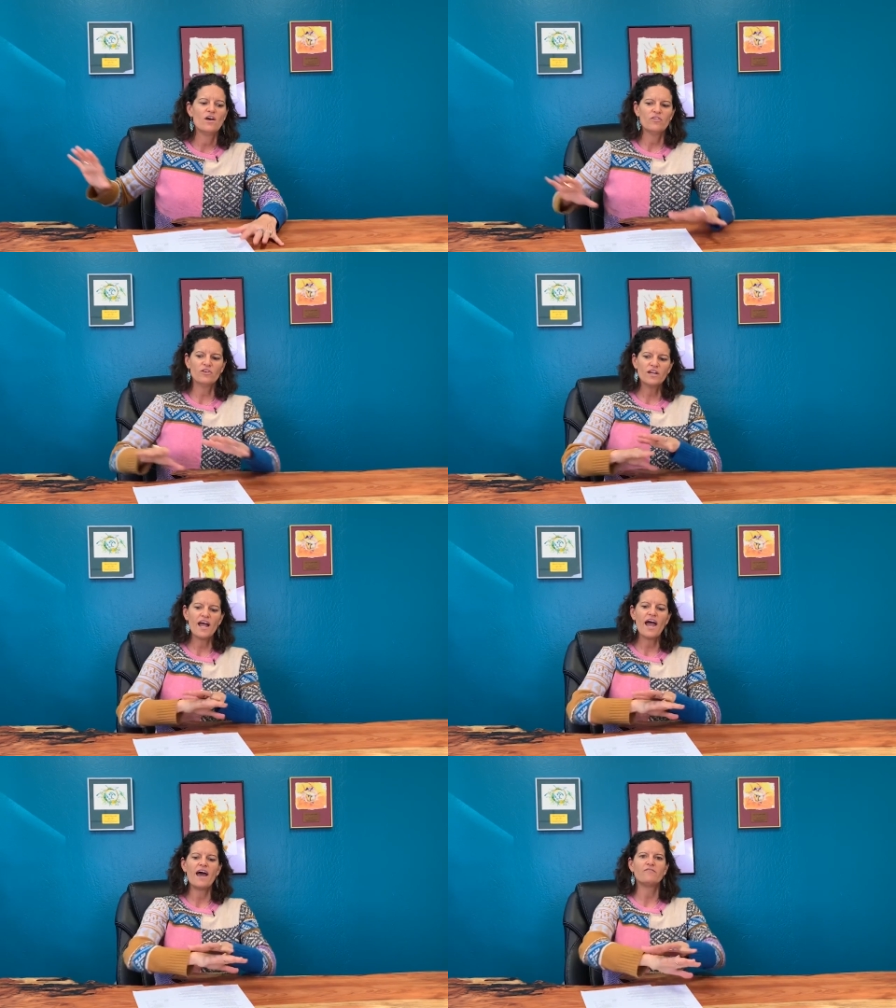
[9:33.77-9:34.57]
they're going
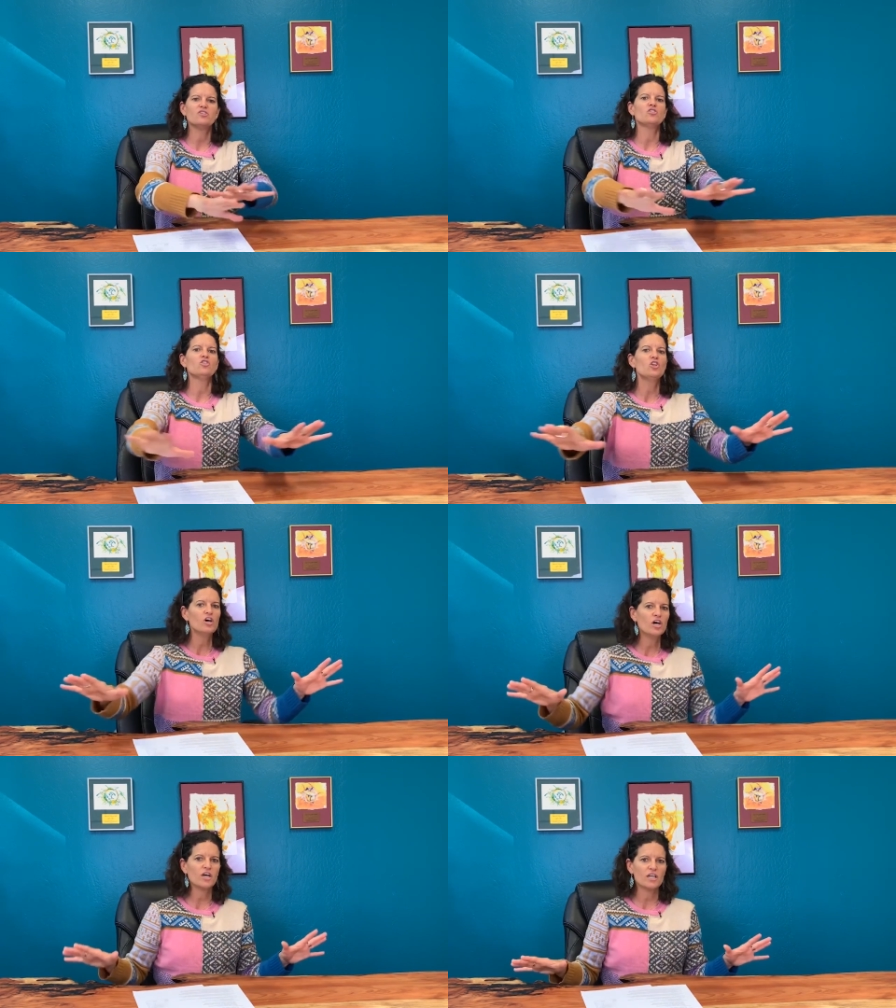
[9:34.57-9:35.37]
to have to
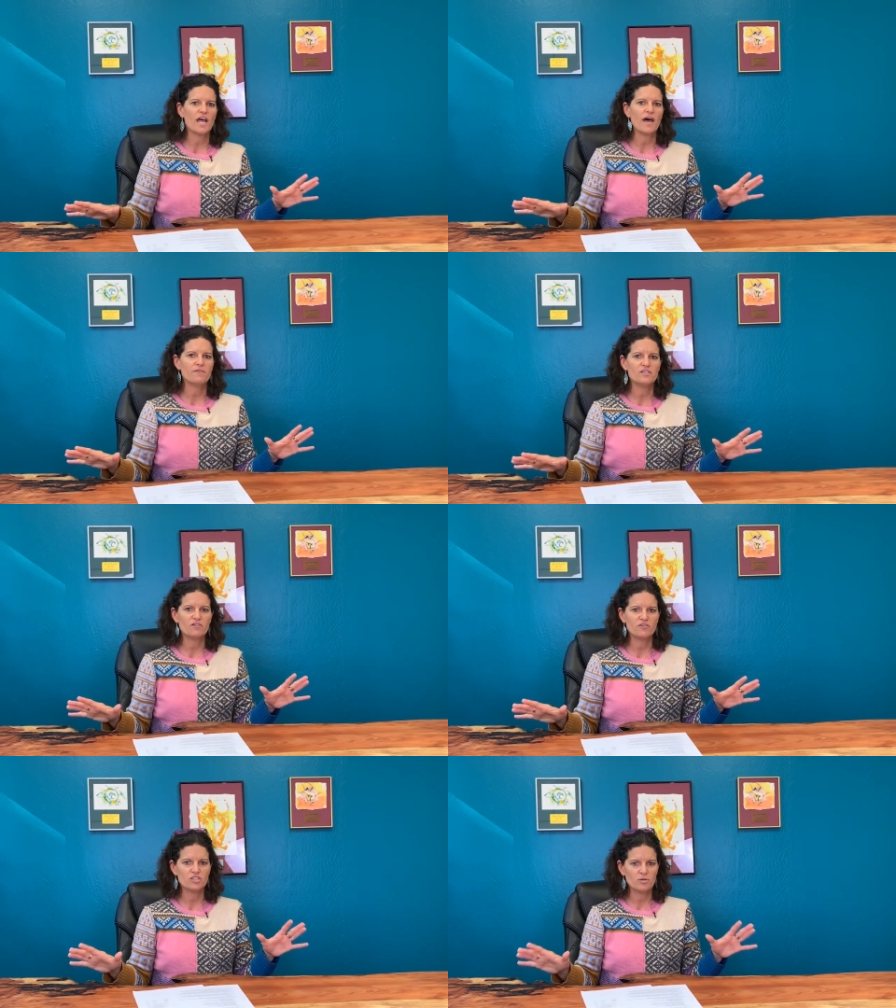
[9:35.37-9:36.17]
look at the
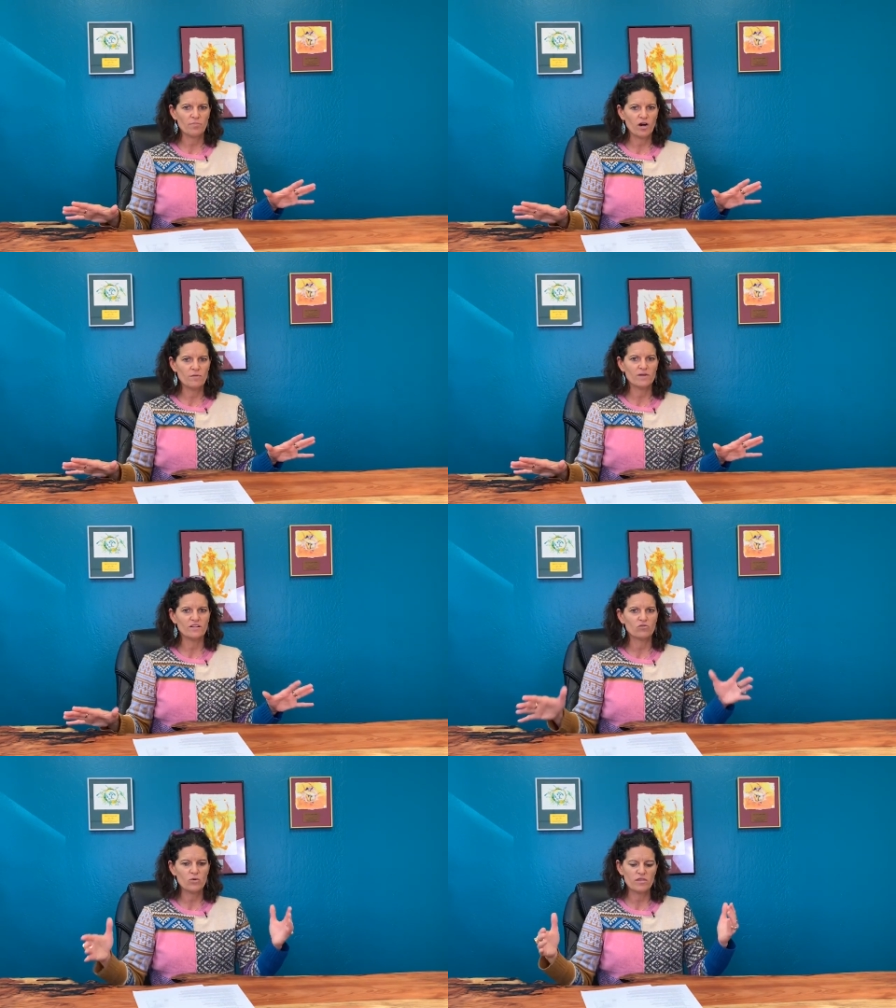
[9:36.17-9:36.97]
different
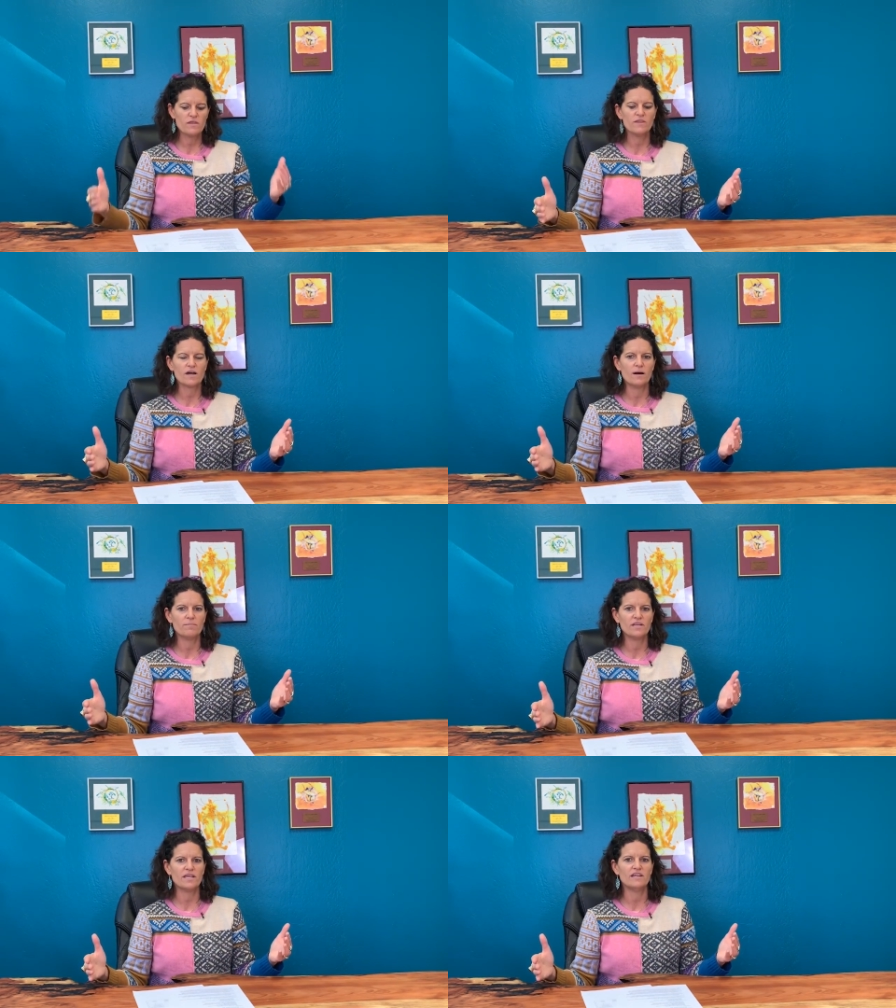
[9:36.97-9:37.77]
departments within the
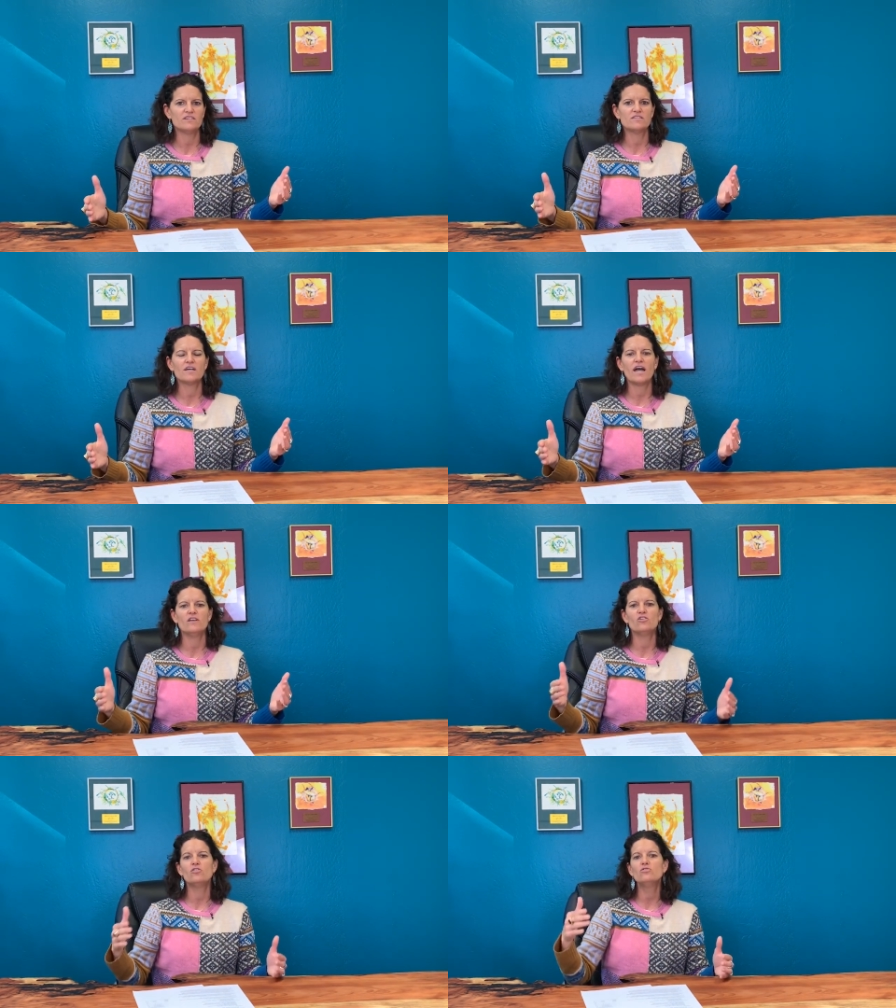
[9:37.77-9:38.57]
company and
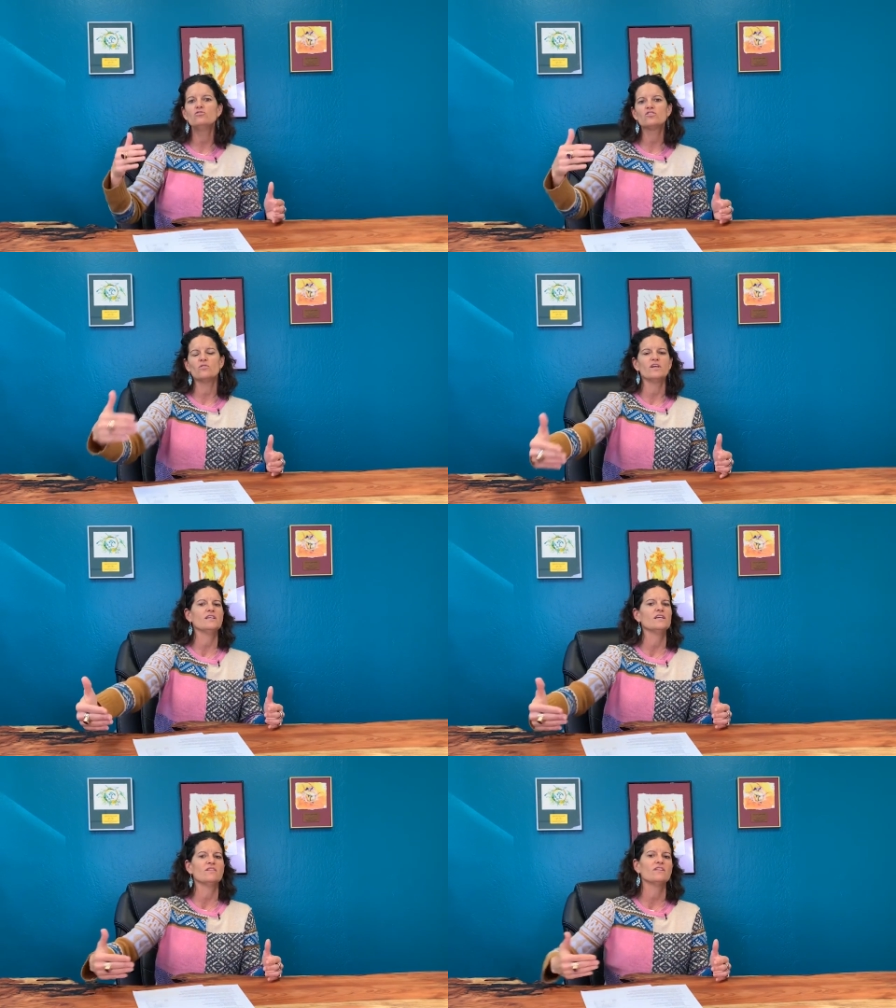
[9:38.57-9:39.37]
decide who's going to
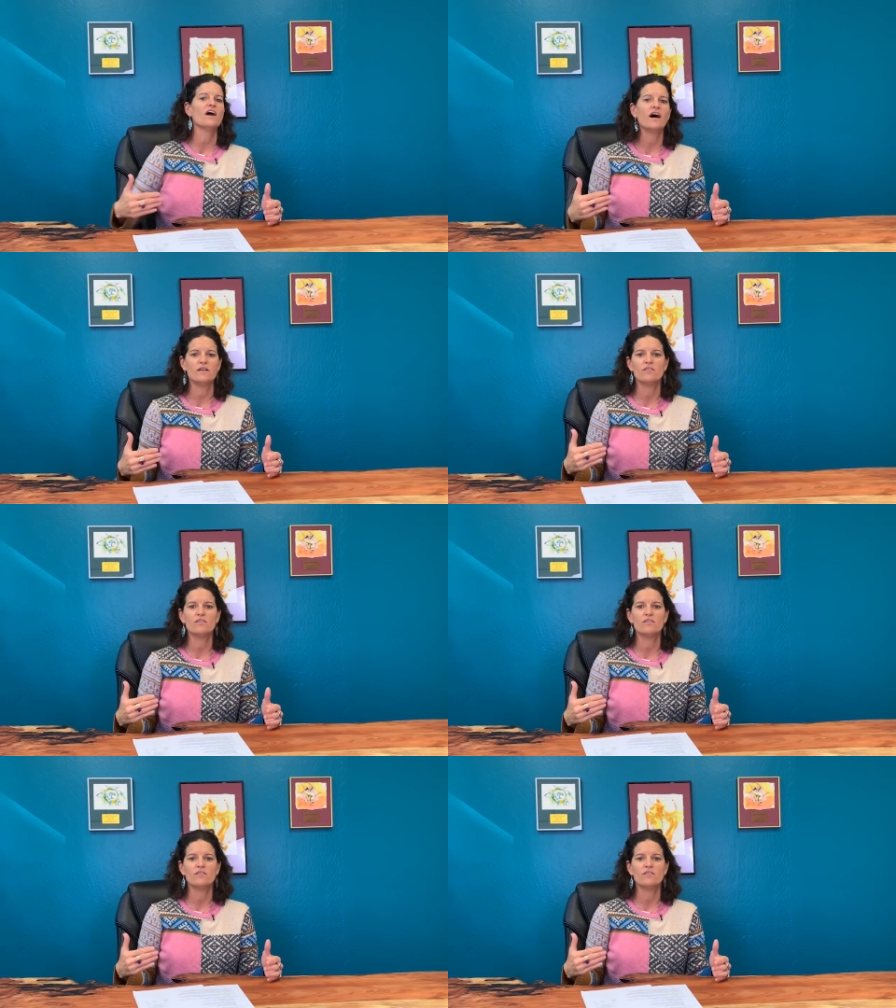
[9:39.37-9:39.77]
get cut